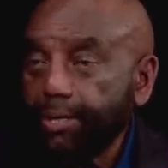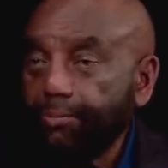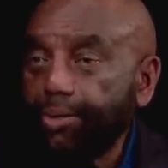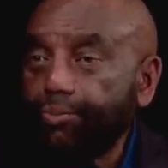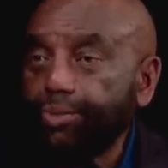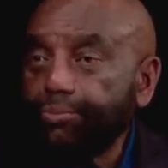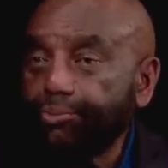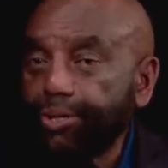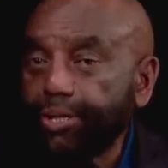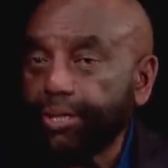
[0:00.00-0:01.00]
But when you
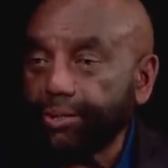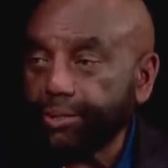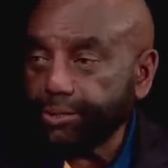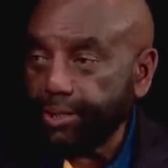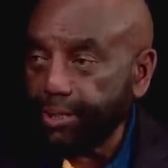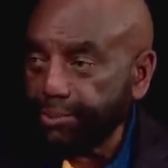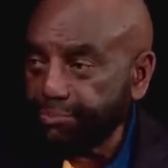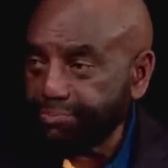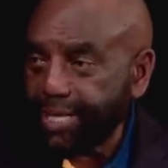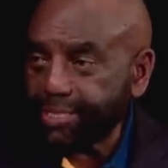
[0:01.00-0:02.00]
bring in all this other
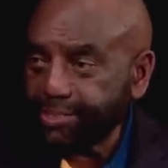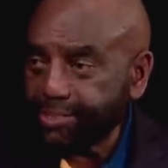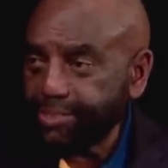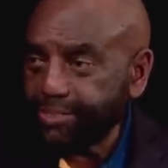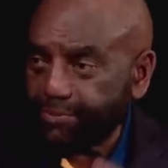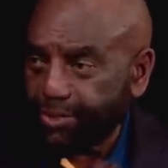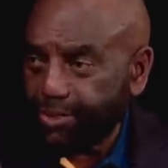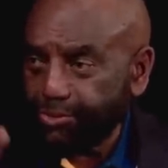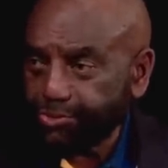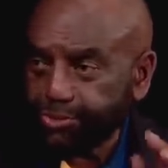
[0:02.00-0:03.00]
mess, these different
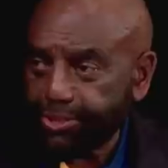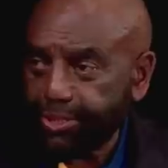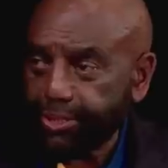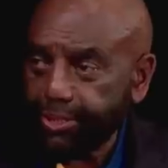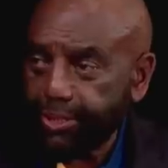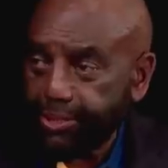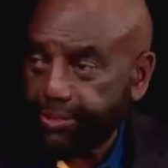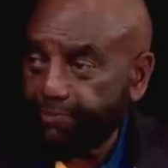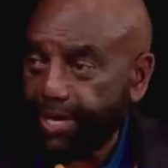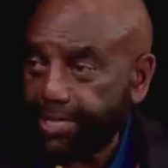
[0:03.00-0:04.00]
cultures, and yeah. it
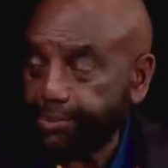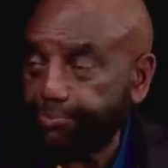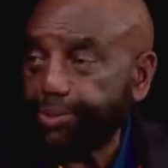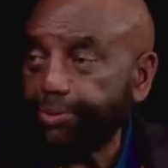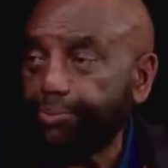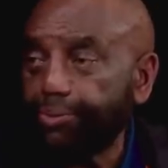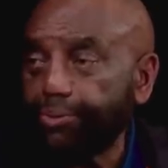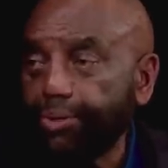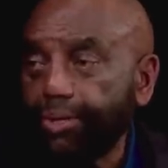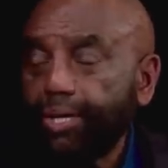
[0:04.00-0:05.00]
divides the
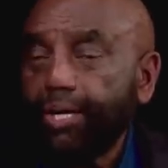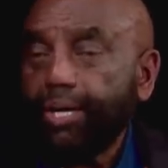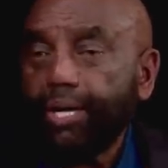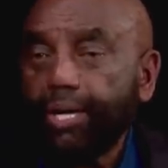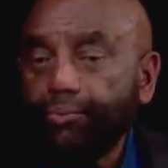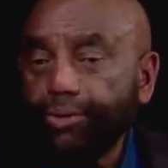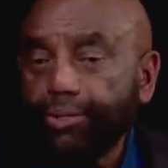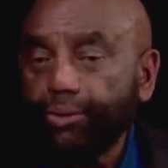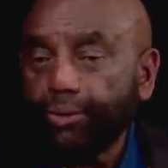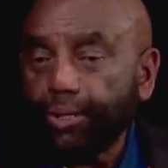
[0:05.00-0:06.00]
people and we
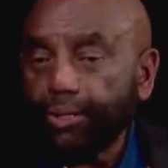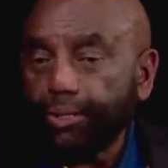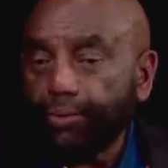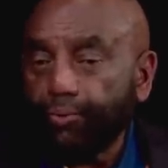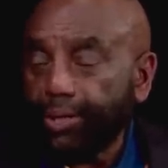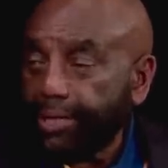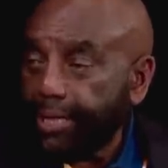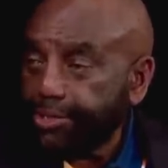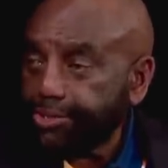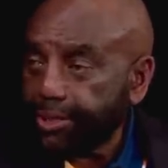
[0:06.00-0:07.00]
no longer one
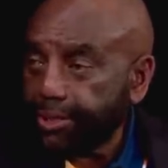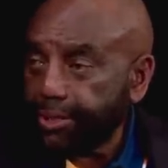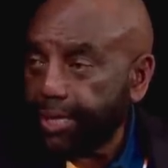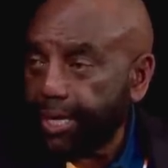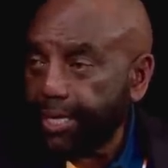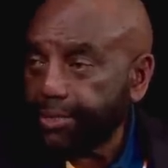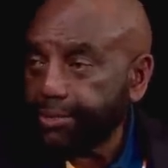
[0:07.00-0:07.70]
nation under God,